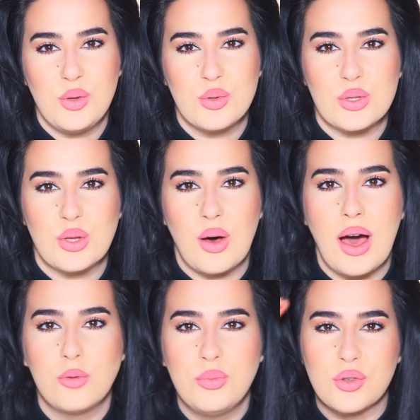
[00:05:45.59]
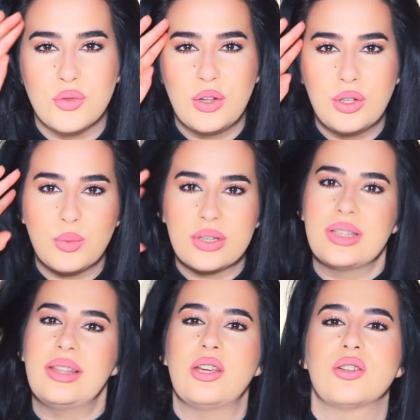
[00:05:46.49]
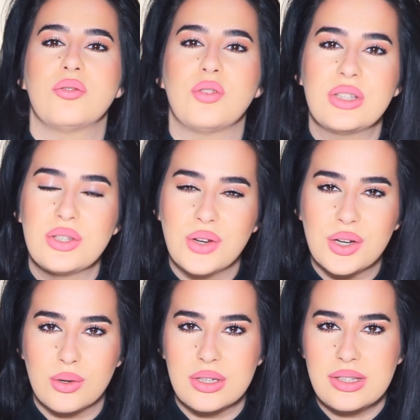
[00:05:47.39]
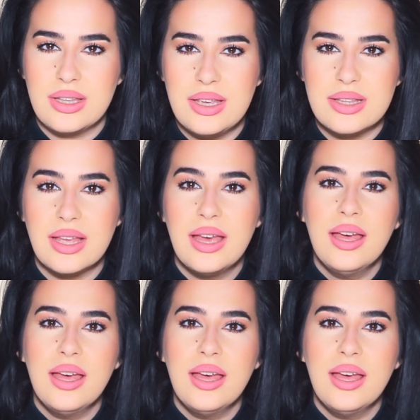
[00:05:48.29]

you saw how beautiful the presentation for this fragrance is.